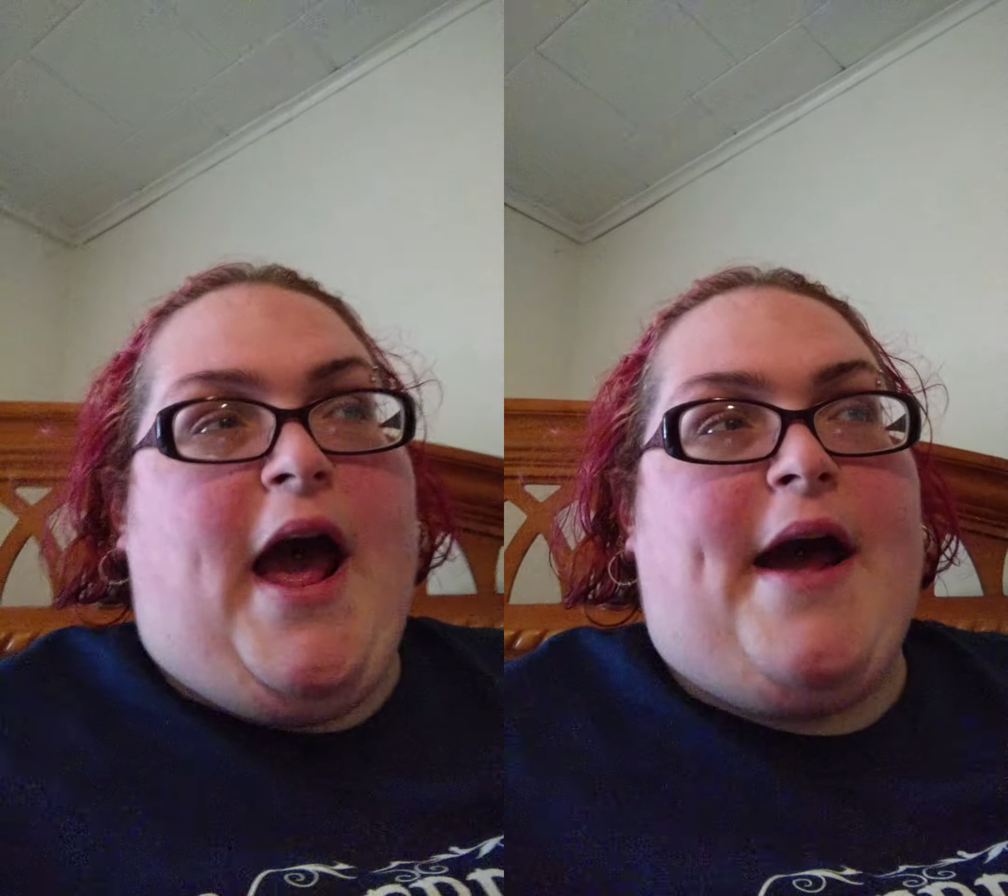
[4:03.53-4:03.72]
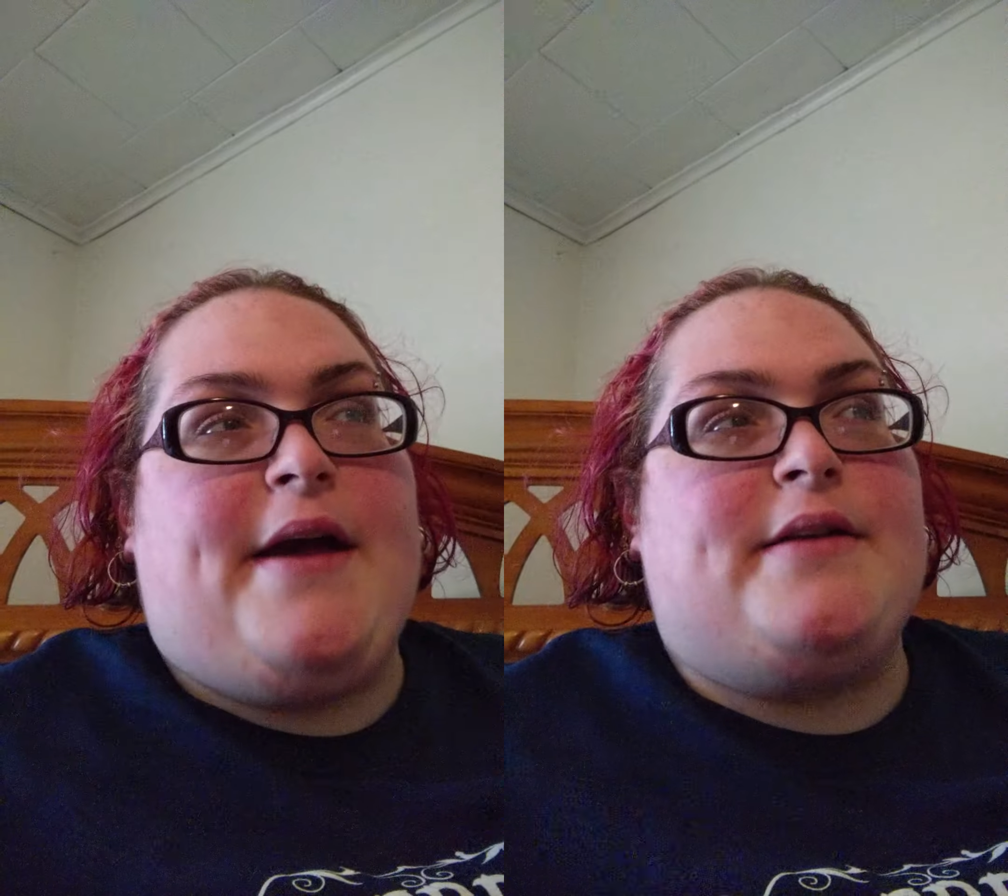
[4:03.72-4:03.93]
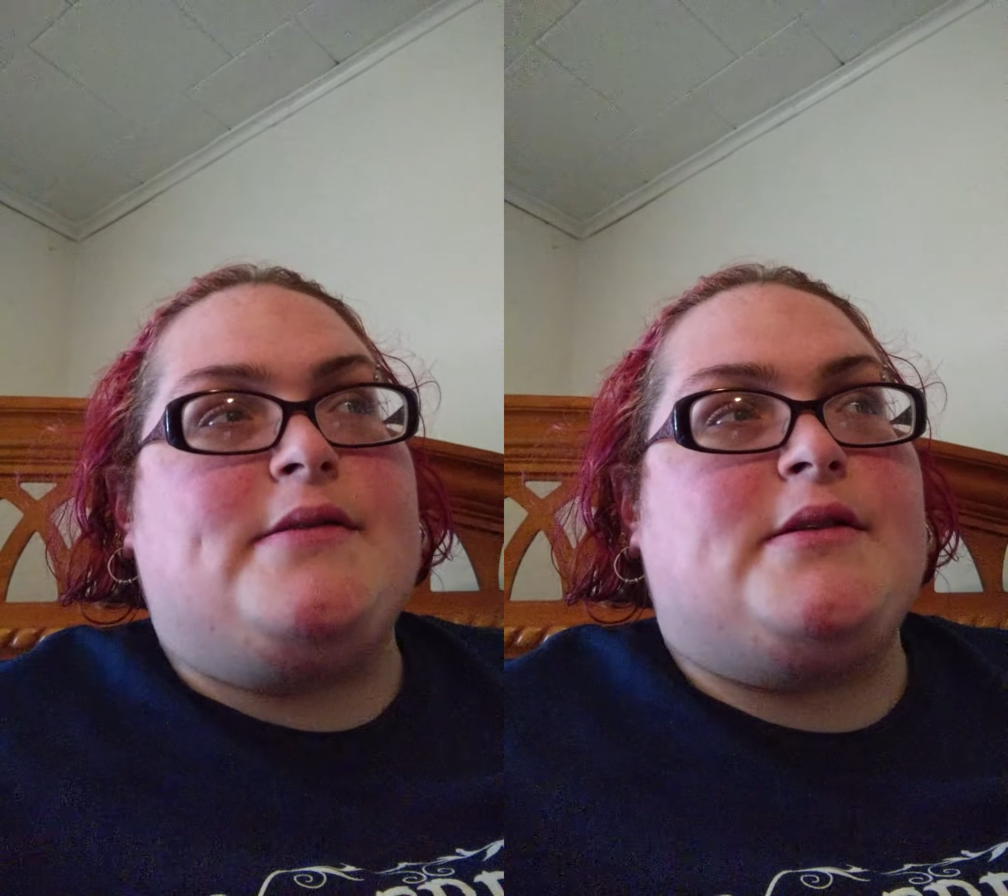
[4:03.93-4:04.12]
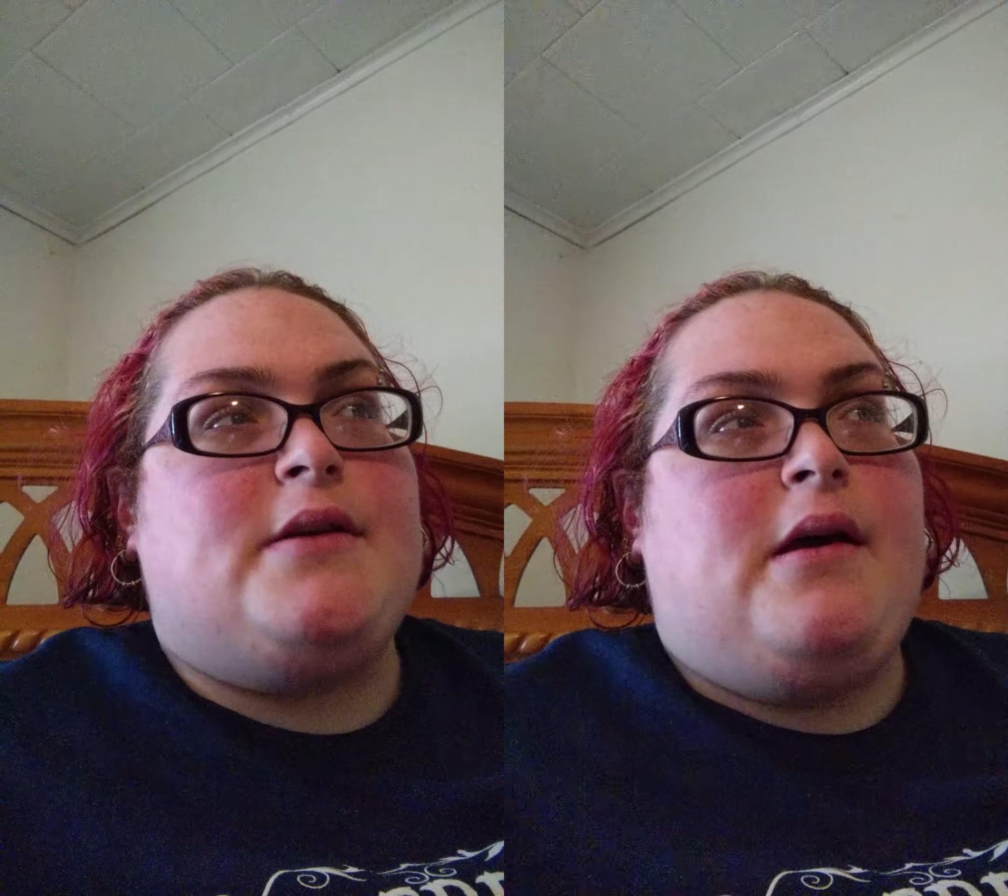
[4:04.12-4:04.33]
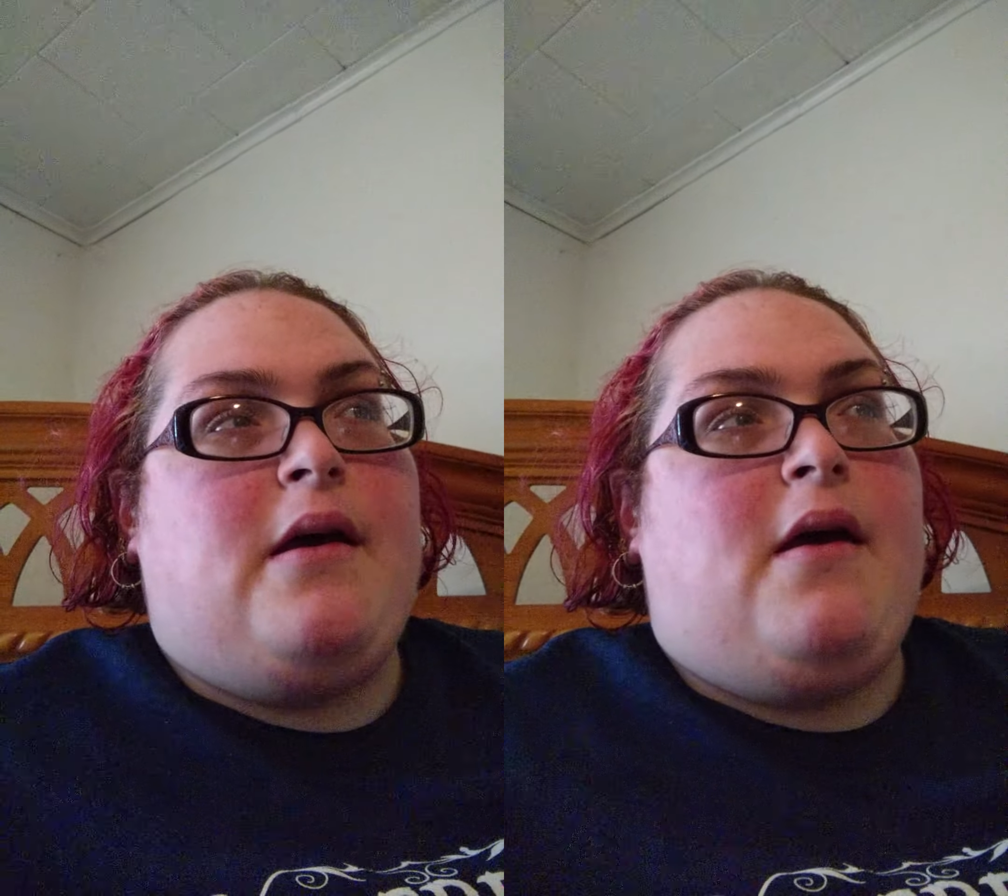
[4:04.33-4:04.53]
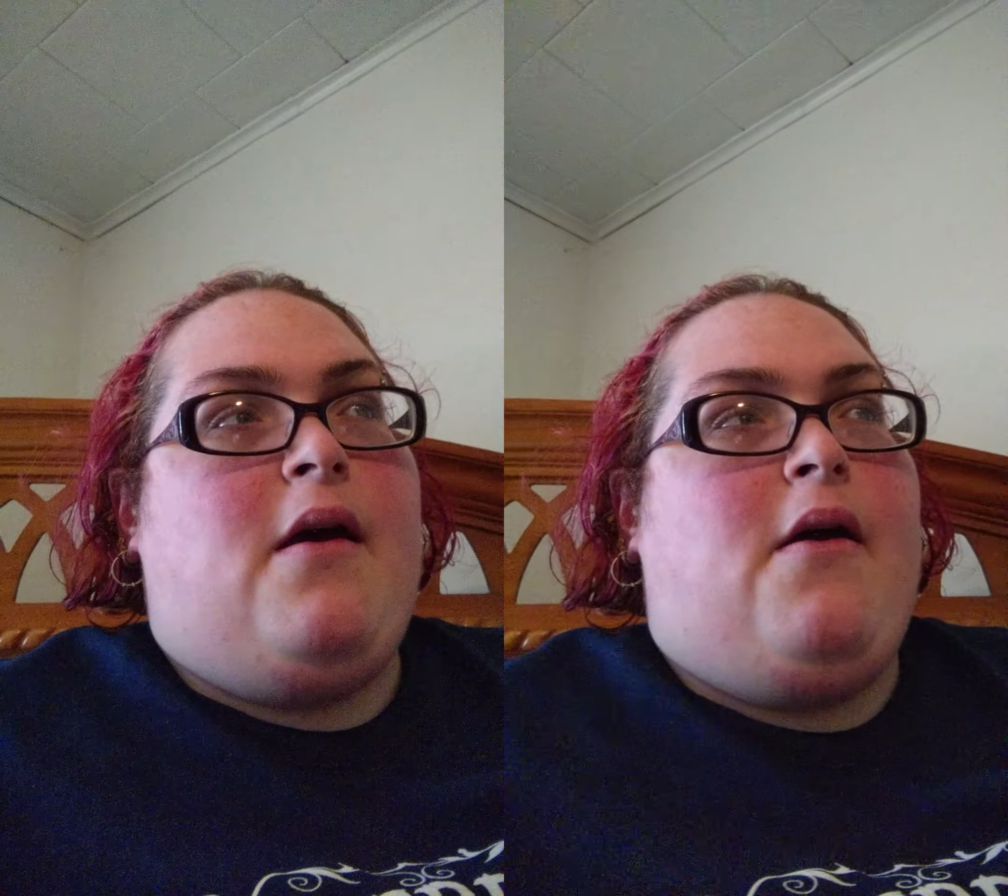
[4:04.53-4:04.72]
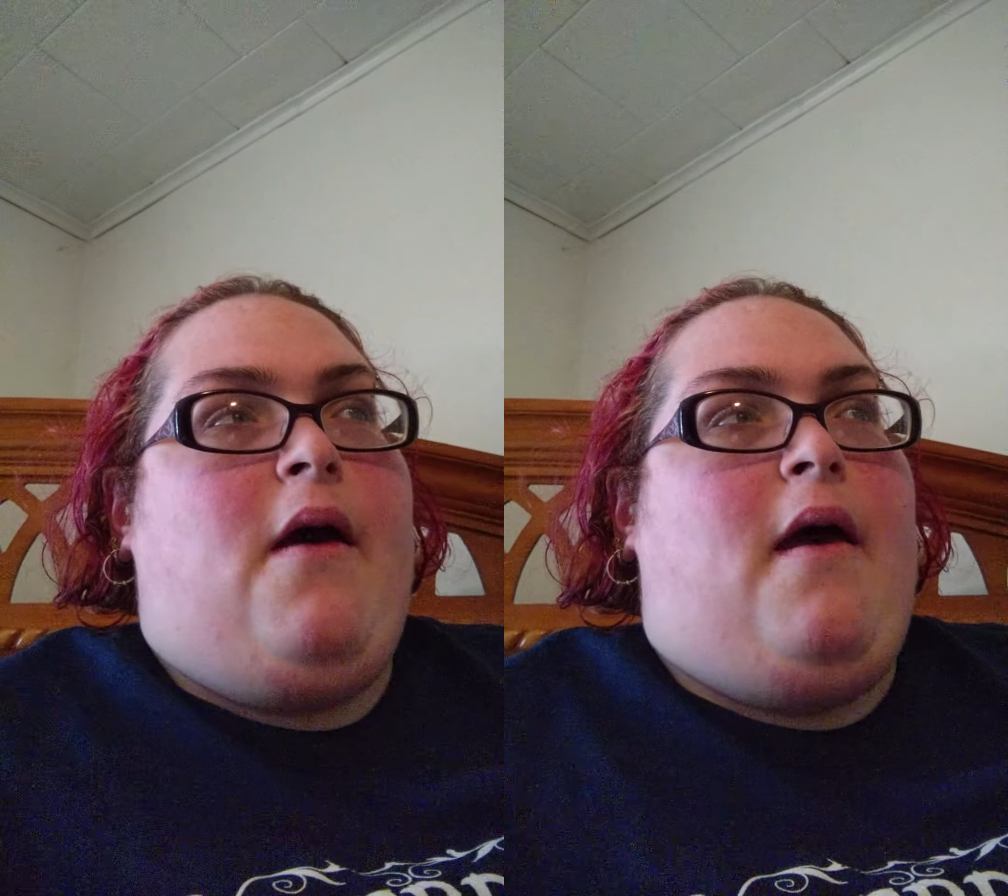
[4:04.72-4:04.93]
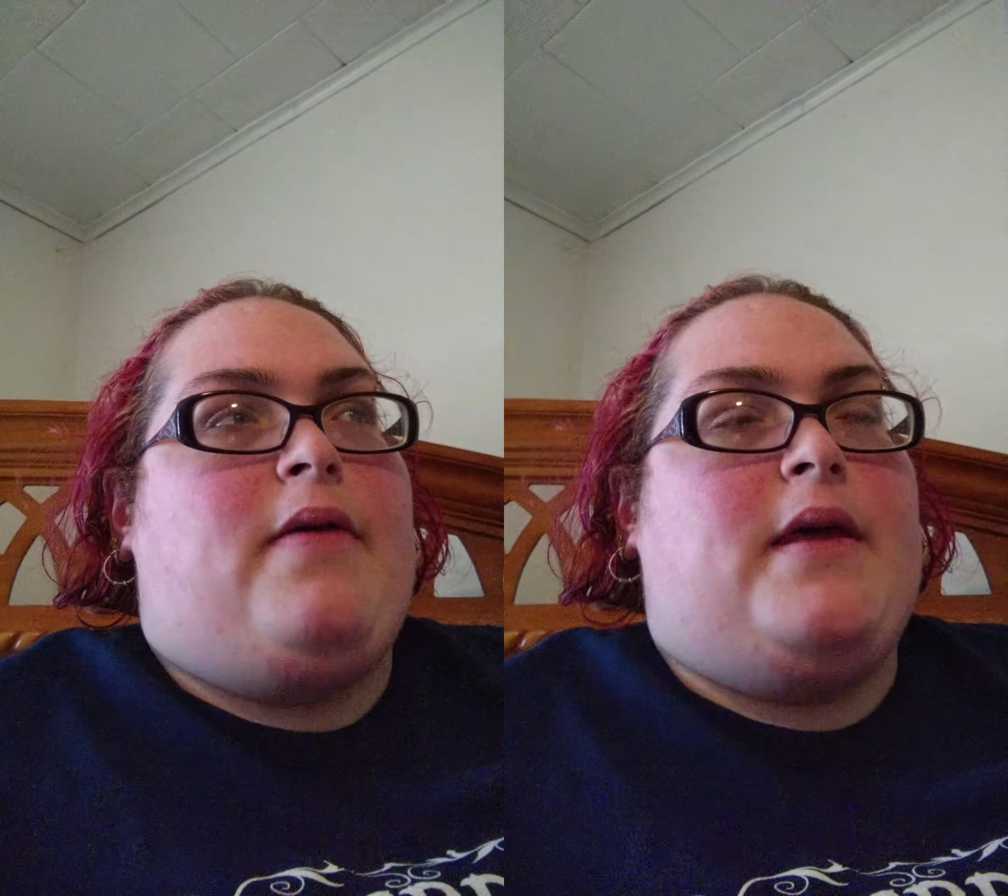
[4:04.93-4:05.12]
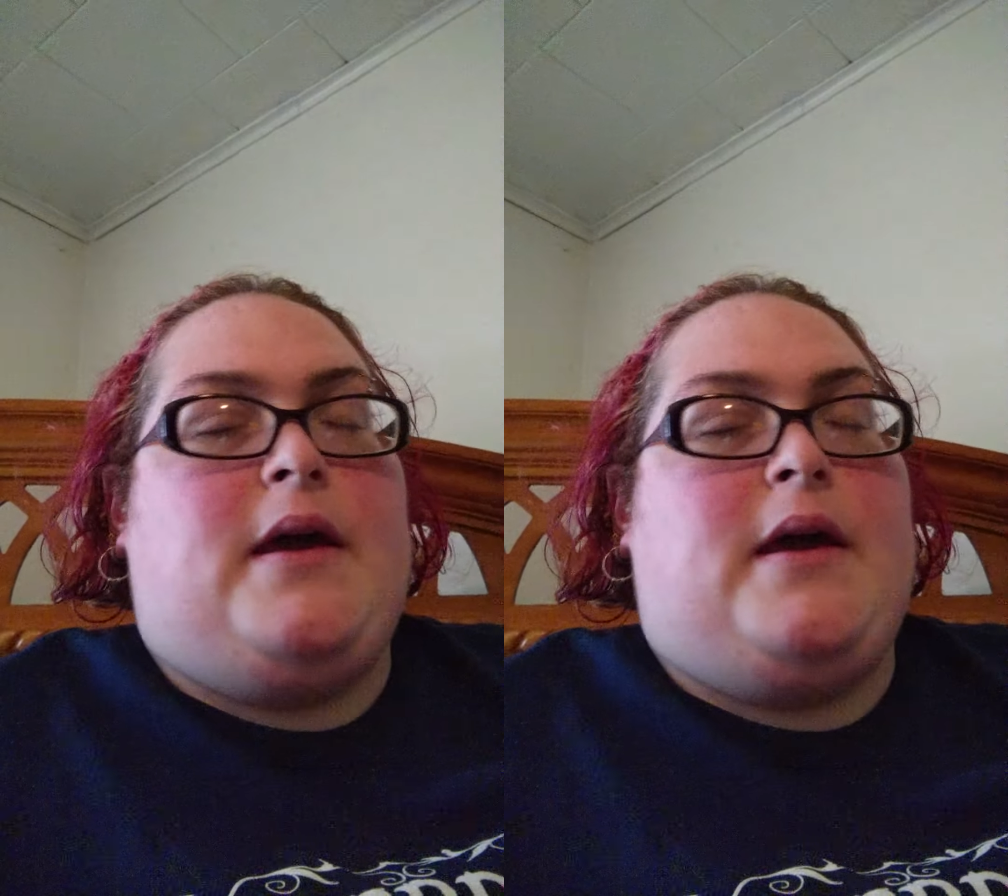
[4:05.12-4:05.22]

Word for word: and the